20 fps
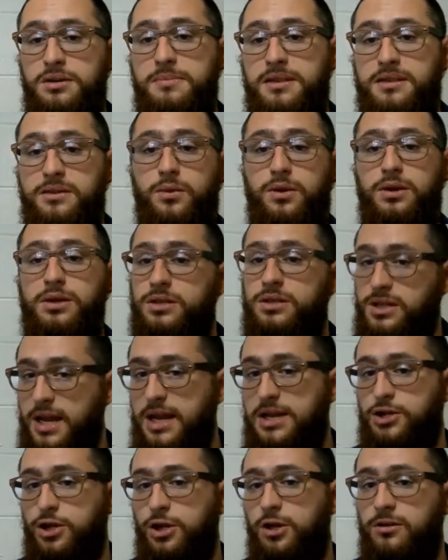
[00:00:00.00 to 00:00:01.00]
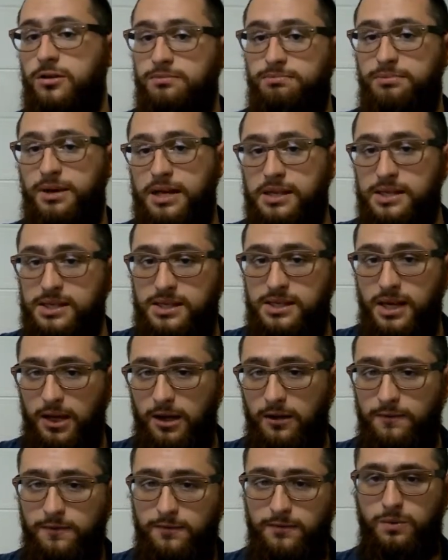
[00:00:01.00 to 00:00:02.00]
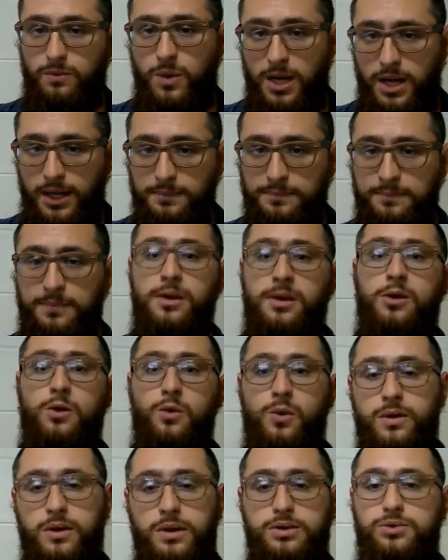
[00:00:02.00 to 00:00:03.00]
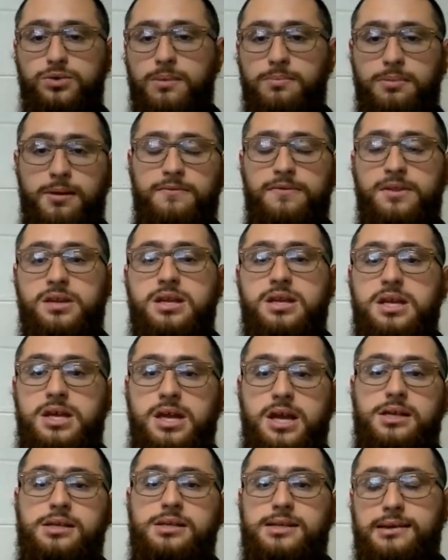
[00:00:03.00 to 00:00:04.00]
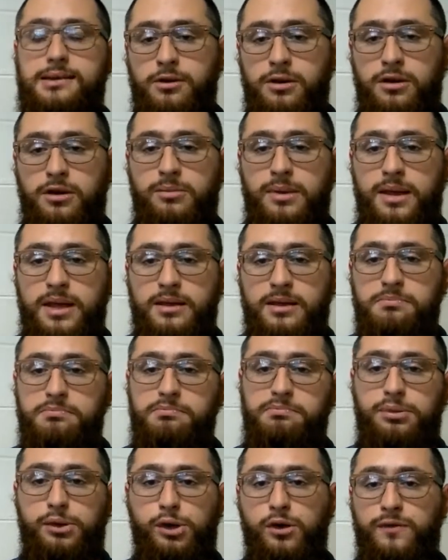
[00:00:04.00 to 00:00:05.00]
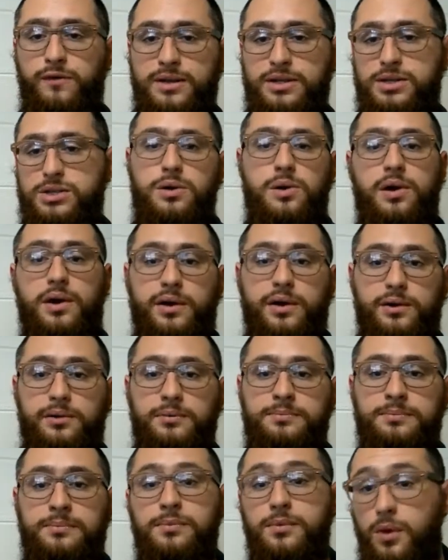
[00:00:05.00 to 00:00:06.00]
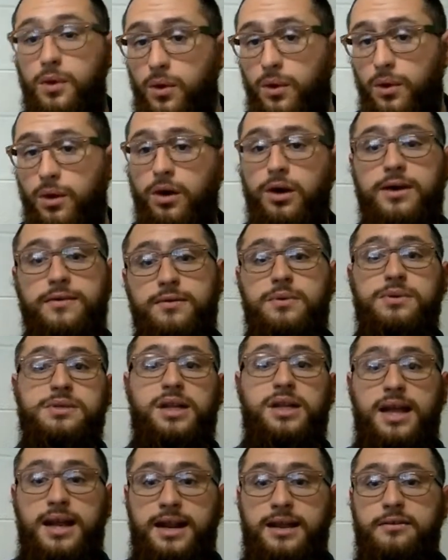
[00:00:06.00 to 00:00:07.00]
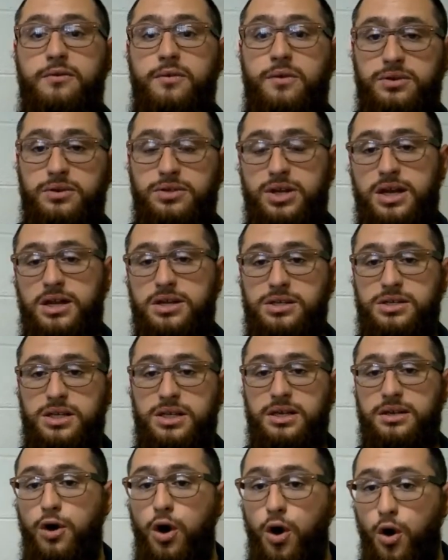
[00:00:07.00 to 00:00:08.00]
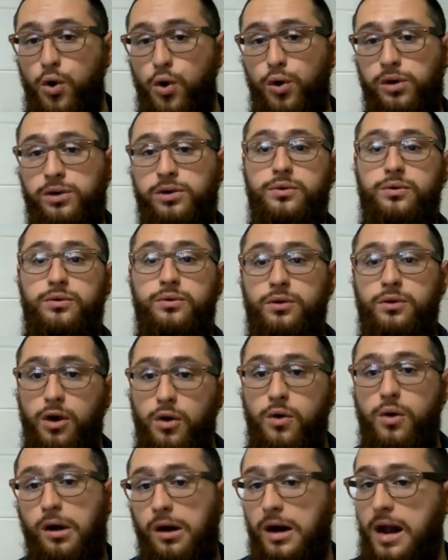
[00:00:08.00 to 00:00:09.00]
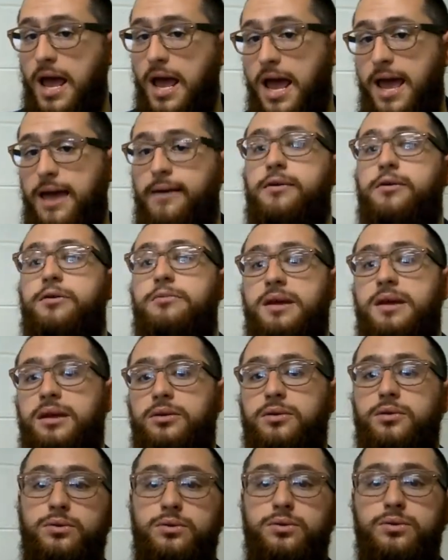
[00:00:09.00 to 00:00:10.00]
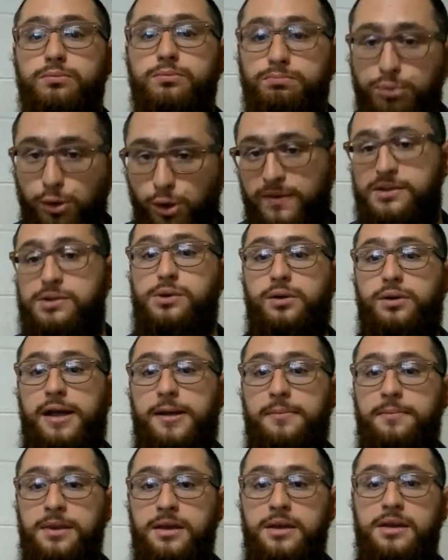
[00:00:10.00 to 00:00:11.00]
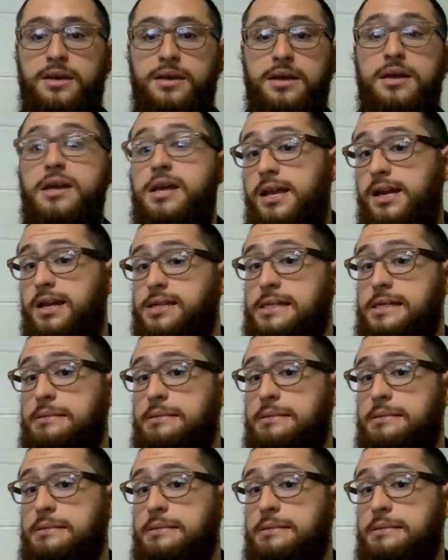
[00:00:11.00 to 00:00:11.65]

If we wanted to make the word teacher by itself, we would drop off the es and we would make profesor. Or if it was a lady, we would change the or to ora, we would make profesora.